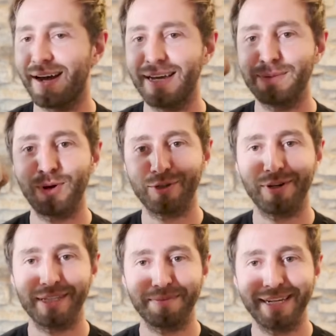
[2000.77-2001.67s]
it's
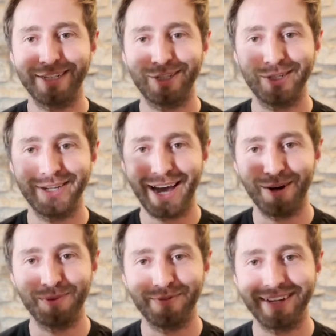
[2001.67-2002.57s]
pressurizing me to get
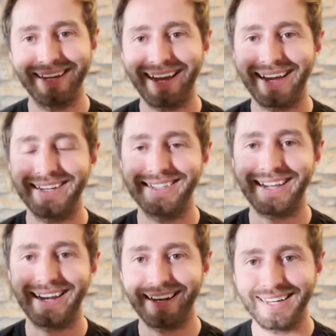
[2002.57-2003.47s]
on with it and
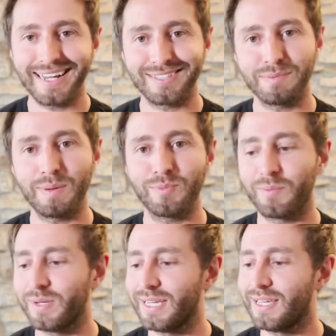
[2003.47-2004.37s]
learn how to spin
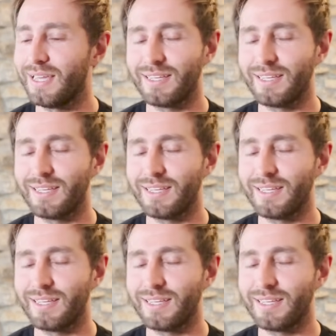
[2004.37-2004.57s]
properly,